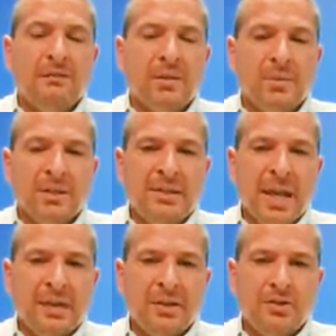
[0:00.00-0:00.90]
from the
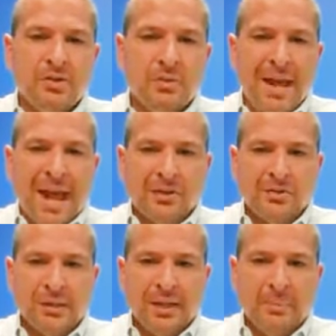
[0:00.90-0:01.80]
day that you
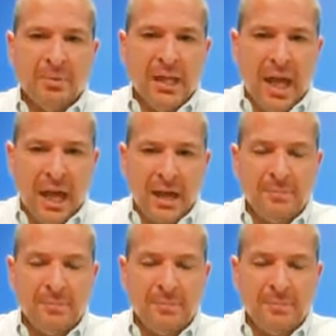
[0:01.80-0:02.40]
actually apply